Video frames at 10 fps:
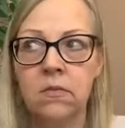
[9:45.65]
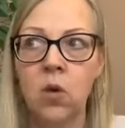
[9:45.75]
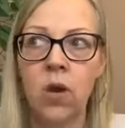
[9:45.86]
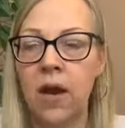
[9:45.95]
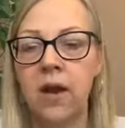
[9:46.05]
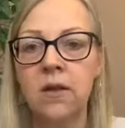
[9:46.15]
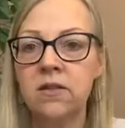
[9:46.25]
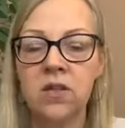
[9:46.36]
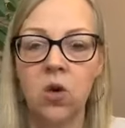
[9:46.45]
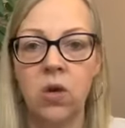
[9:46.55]
Okay,
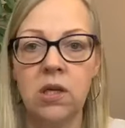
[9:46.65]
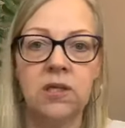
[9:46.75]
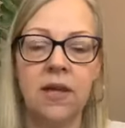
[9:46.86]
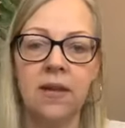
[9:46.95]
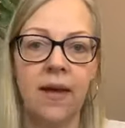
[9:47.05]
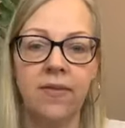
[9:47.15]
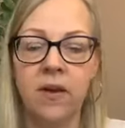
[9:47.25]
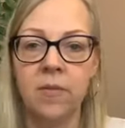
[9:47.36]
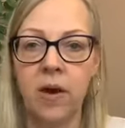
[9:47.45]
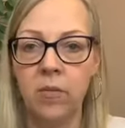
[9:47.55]
so he said that
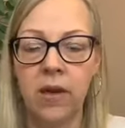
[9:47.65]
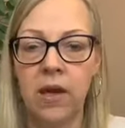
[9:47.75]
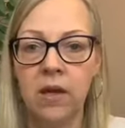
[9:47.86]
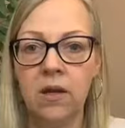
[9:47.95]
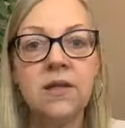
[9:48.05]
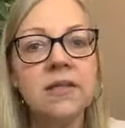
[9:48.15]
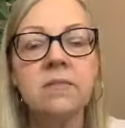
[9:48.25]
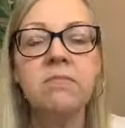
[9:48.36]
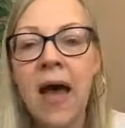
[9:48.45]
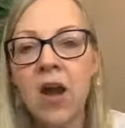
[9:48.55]
thing about me. It
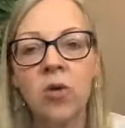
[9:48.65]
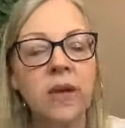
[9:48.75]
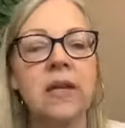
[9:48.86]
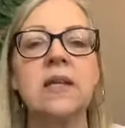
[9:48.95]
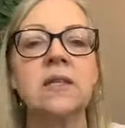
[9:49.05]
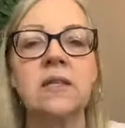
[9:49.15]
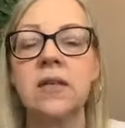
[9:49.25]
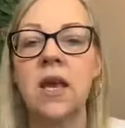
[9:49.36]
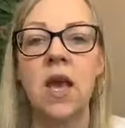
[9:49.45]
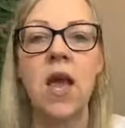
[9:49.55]
doesn't matter
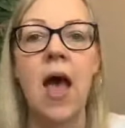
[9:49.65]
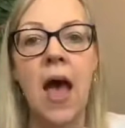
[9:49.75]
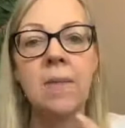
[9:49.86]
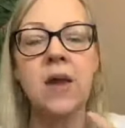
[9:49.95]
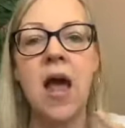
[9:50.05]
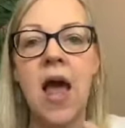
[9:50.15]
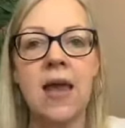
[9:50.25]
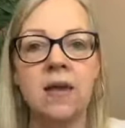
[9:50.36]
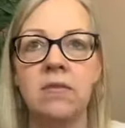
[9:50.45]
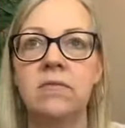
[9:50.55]
because I'm
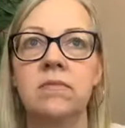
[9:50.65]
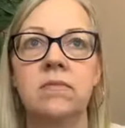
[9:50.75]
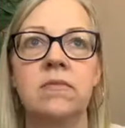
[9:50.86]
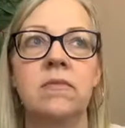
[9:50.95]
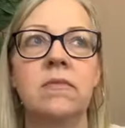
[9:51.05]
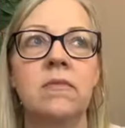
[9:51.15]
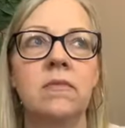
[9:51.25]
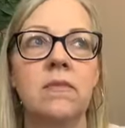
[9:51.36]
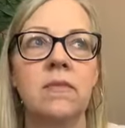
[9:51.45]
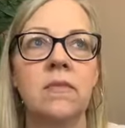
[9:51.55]
not,
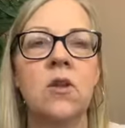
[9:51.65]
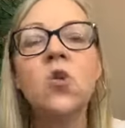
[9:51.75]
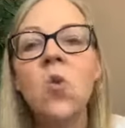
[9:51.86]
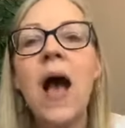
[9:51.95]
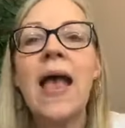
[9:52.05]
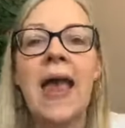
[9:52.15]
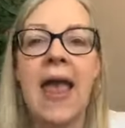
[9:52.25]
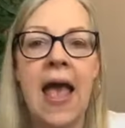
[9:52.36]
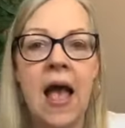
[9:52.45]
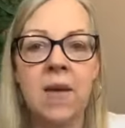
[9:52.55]
who I
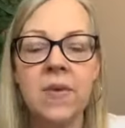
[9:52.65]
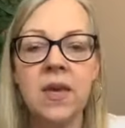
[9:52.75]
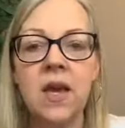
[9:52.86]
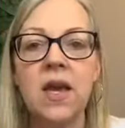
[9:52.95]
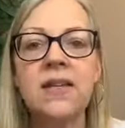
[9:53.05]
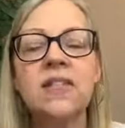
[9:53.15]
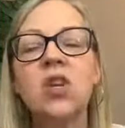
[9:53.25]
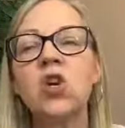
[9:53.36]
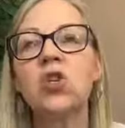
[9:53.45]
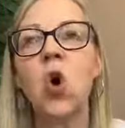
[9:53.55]
am is
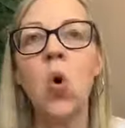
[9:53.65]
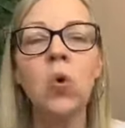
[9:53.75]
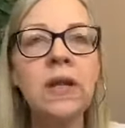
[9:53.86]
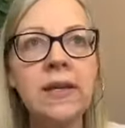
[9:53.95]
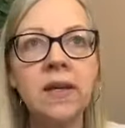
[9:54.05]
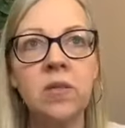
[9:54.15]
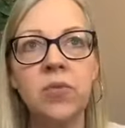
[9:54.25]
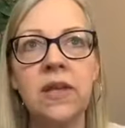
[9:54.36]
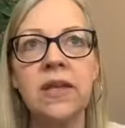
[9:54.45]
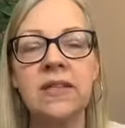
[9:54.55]
totally and
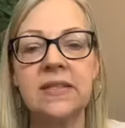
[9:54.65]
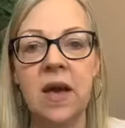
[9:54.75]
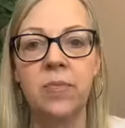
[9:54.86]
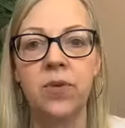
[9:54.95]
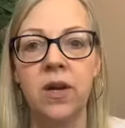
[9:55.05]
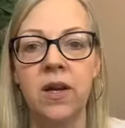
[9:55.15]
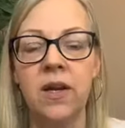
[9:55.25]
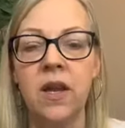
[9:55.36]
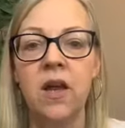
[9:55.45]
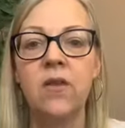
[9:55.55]
completely separate
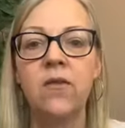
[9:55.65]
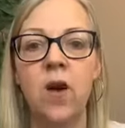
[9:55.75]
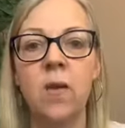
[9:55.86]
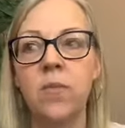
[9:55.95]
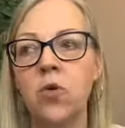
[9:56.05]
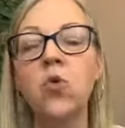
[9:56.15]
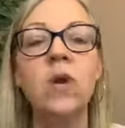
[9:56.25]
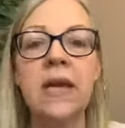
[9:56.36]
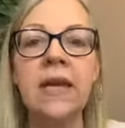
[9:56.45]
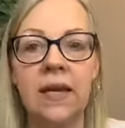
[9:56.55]
from who
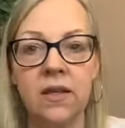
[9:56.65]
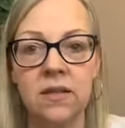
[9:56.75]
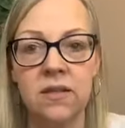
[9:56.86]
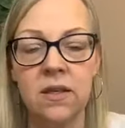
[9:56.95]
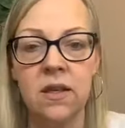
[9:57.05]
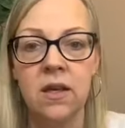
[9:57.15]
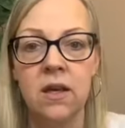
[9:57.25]
he is.